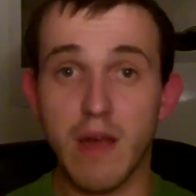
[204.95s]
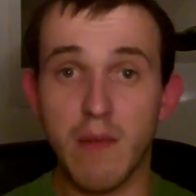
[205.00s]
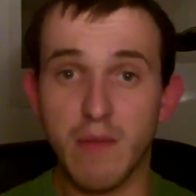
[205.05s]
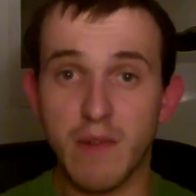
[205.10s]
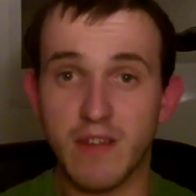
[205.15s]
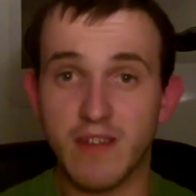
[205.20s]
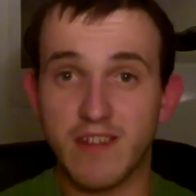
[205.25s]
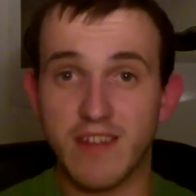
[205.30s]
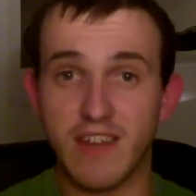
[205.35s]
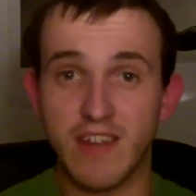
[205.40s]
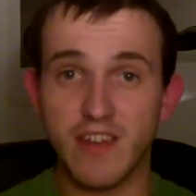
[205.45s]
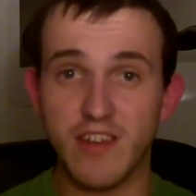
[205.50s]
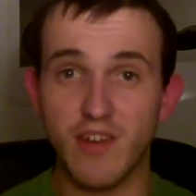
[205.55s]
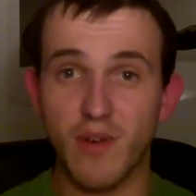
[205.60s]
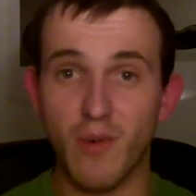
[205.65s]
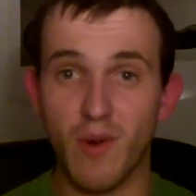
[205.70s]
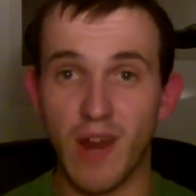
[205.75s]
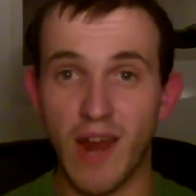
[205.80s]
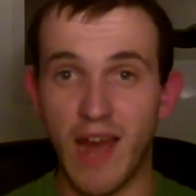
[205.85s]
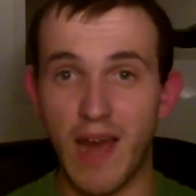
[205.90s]
Because then you
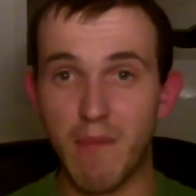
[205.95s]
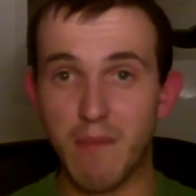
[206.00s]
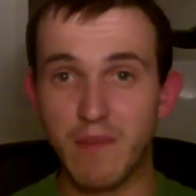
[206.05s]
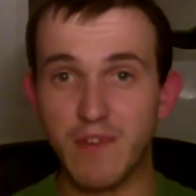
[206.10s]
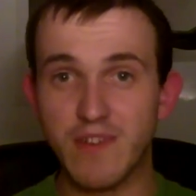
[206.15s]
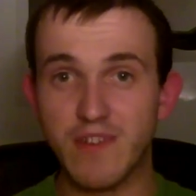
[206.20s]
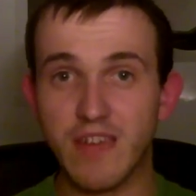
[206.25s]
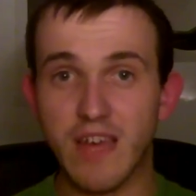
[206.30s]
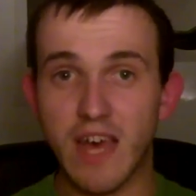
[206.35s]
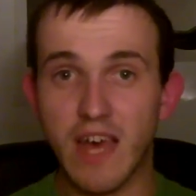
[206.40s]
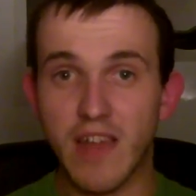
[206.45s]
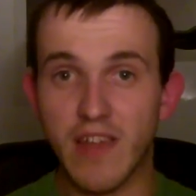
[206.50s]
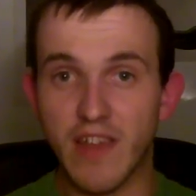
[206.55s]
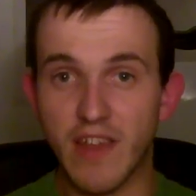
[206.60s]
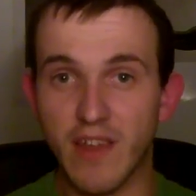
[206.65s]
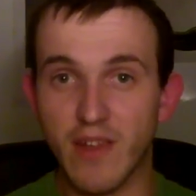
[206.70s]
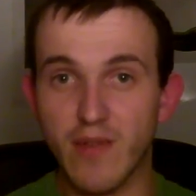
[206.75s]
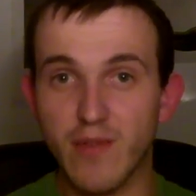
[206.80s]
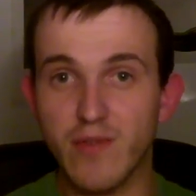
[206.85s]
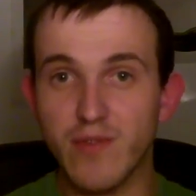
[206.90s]
know what happens?
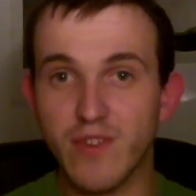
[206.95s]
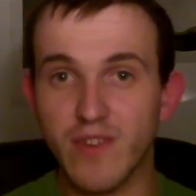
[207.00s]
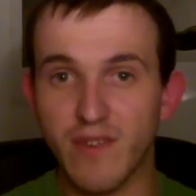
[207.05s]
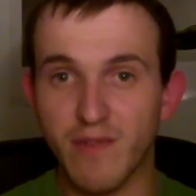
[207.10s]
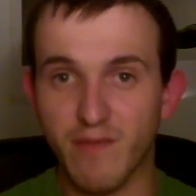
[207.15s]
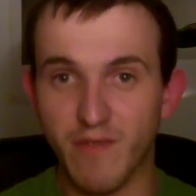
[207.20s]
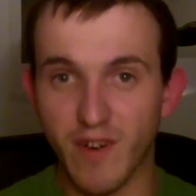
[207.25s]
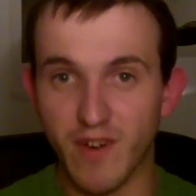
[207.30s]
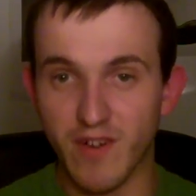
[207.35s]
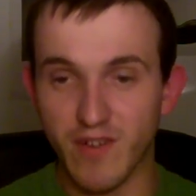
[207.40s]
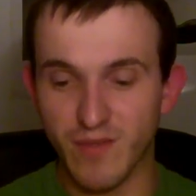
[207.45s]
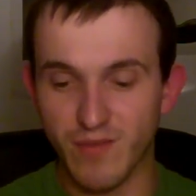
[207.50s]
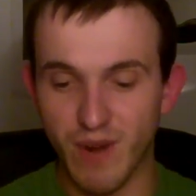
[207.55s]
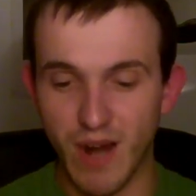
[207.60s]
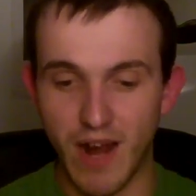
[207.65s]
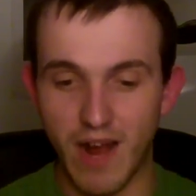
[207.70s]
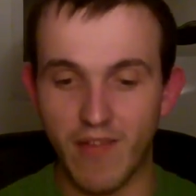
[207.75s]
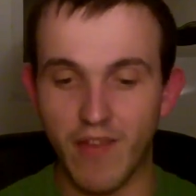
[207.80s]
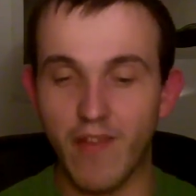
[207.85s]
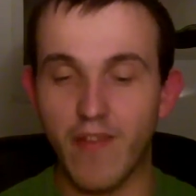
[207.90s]
They lose in the first
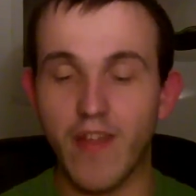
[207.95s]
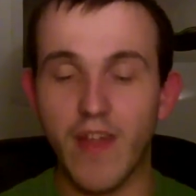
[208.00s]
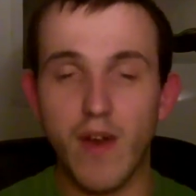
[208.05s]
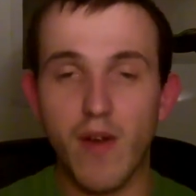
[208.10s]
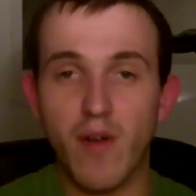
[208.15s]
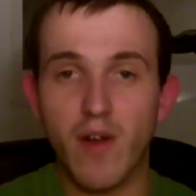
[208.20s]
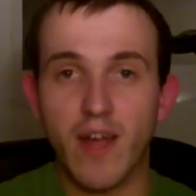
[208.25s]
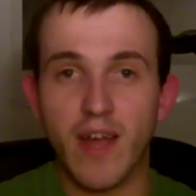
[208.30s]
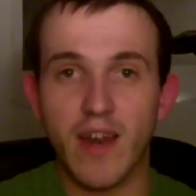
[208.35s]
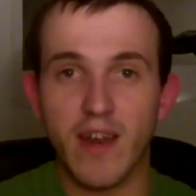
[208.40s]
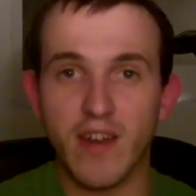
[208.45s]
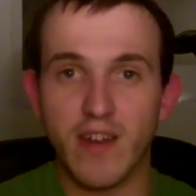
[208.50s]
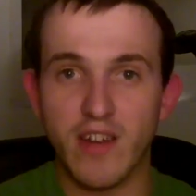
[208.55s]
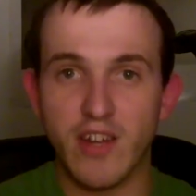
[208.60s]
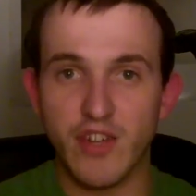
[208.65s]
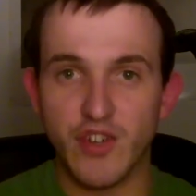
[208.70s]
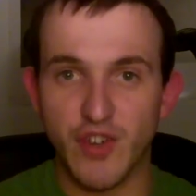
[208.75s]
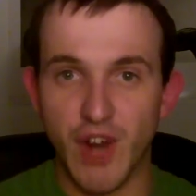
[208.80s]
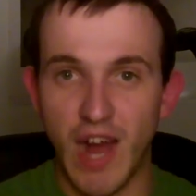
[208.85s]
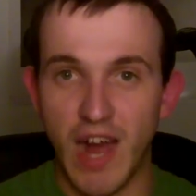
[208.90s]
round, then they don't get a
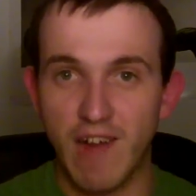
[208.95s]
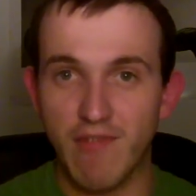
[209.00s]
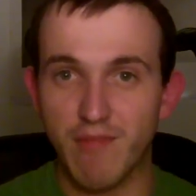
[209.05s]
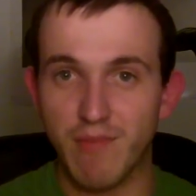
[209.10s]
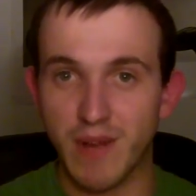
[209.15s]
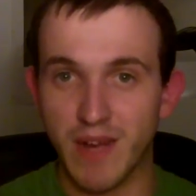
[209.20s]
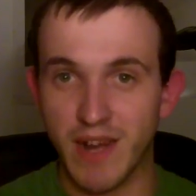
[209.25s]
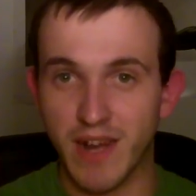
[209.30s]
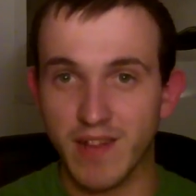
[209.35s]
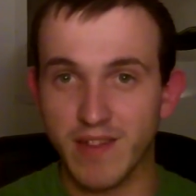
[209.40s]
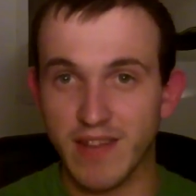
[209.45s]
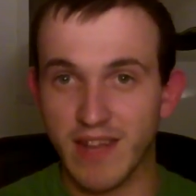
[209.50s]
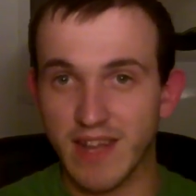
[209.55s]
good draft pick.